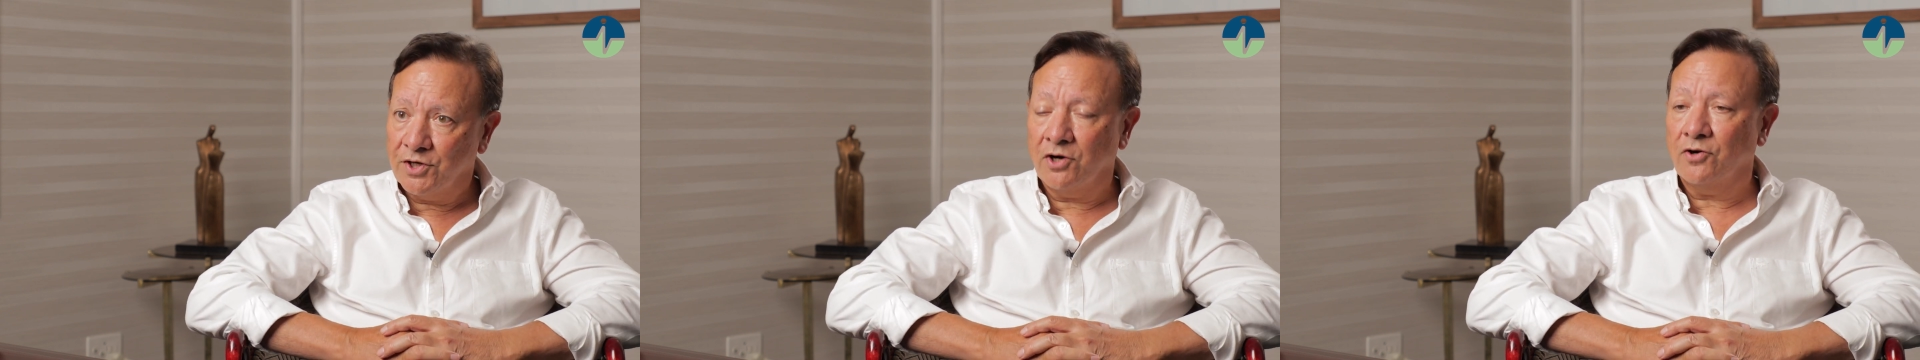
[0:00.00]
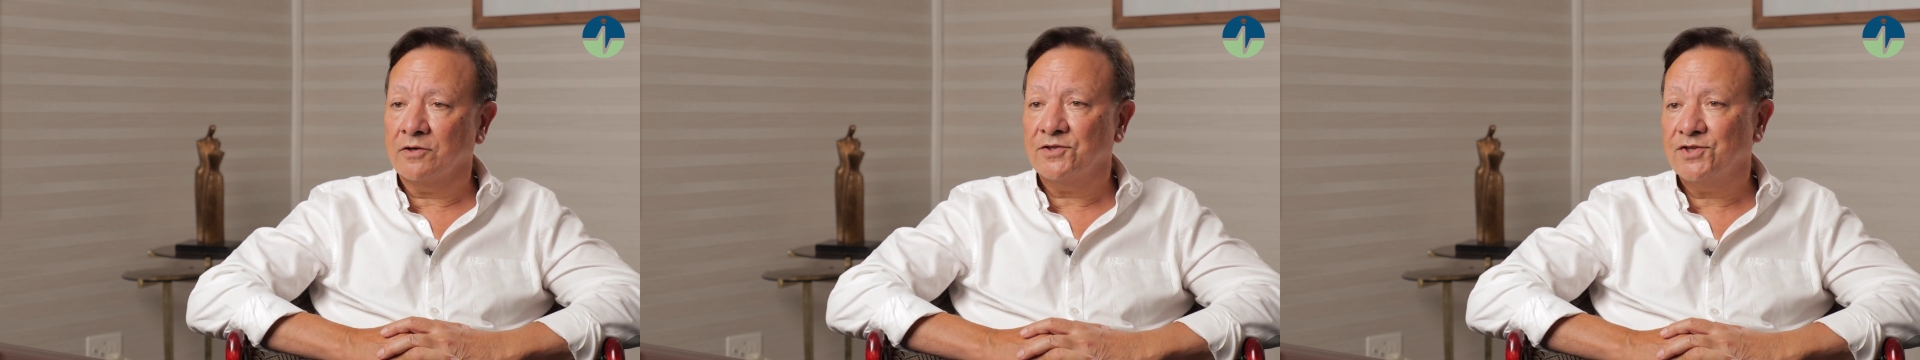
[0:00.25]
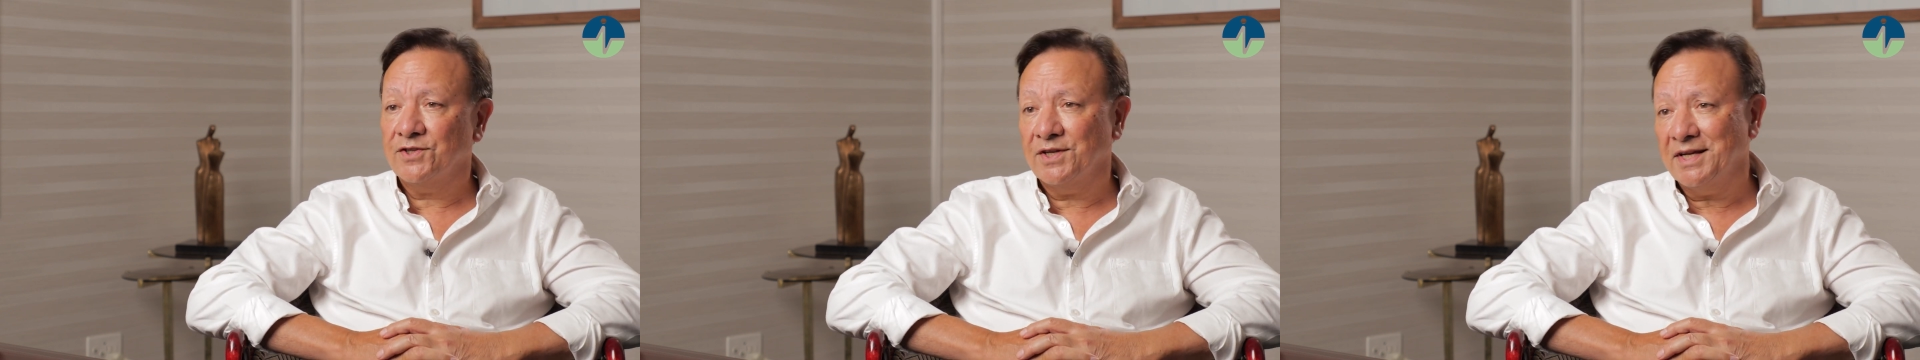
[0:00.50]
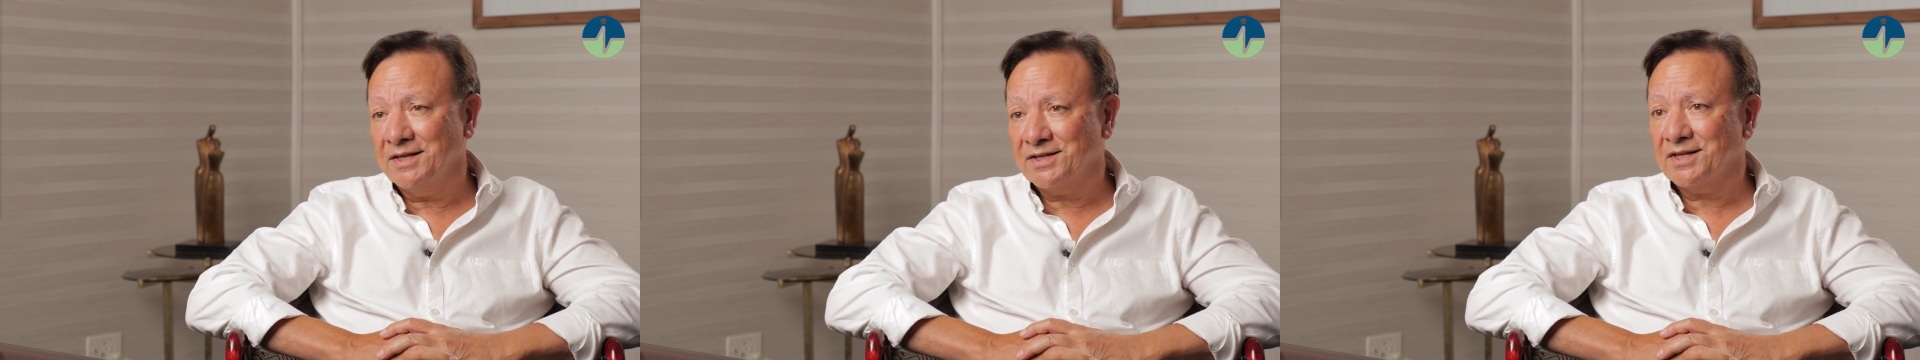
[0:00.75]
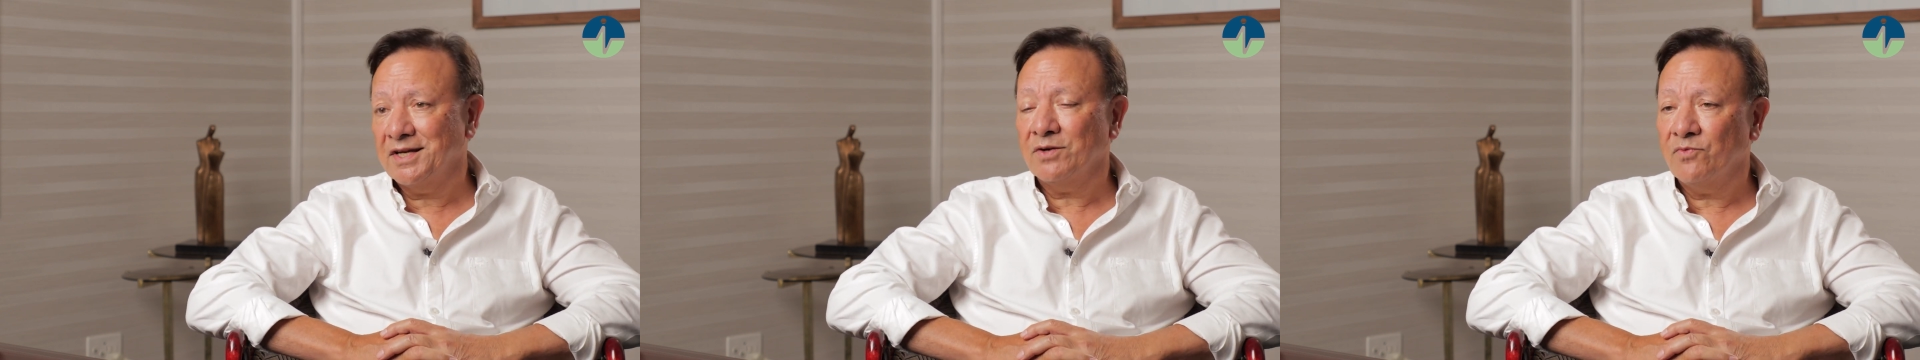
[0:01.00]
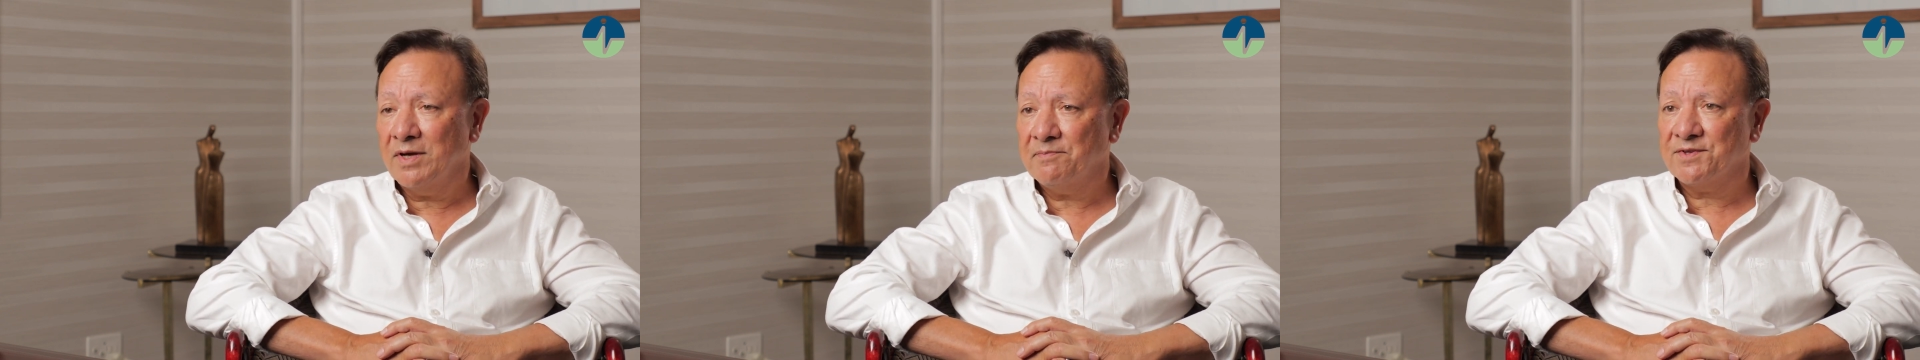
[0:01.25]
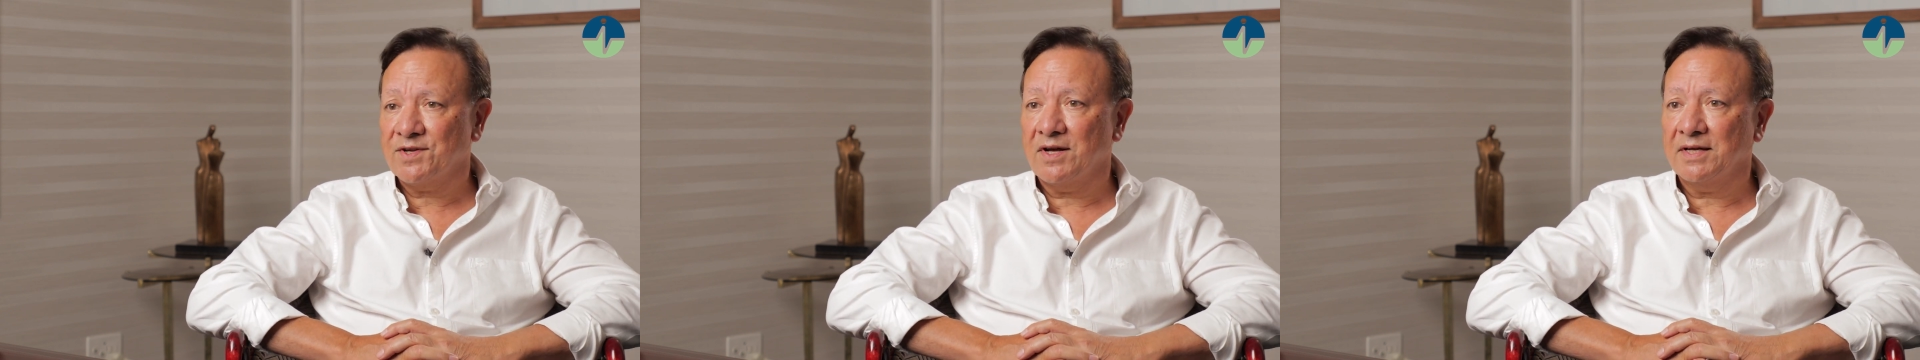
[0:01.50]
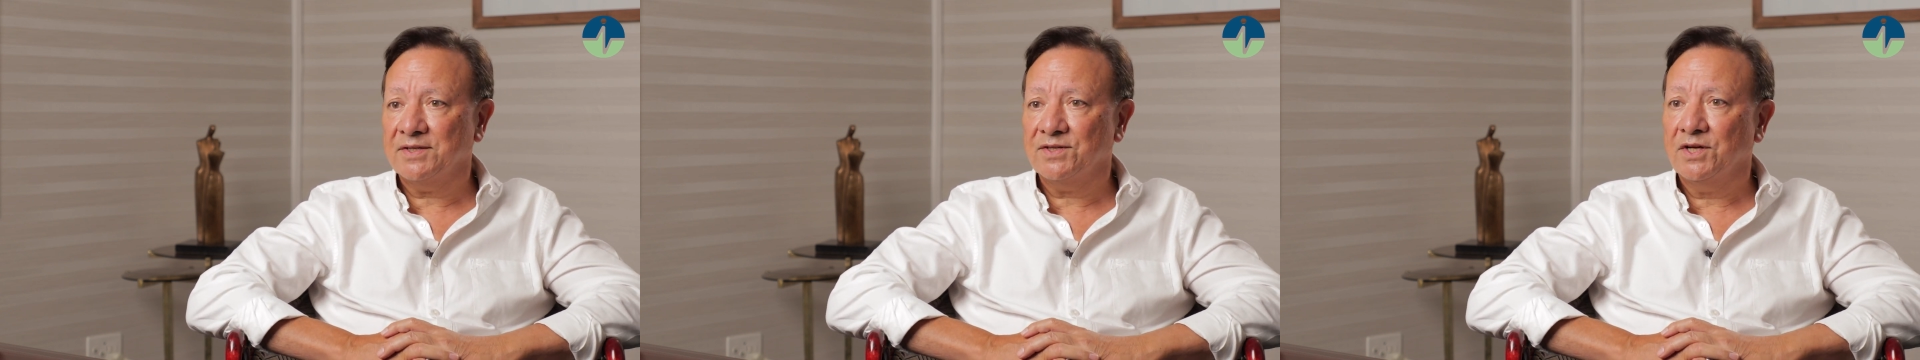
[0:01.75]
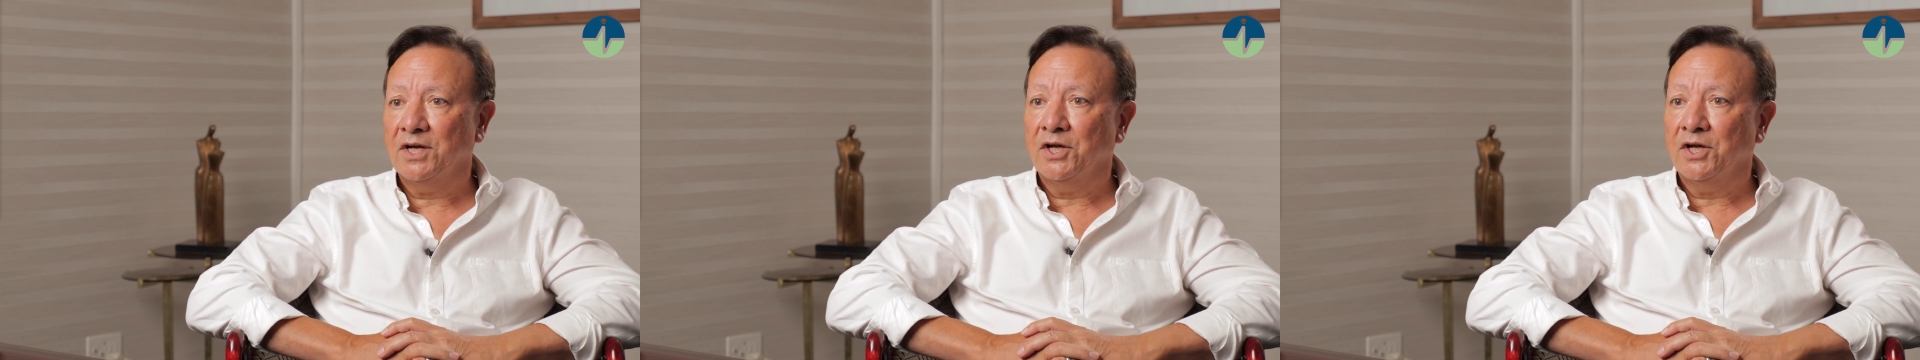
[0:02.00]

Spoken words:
go onto the Intercare website.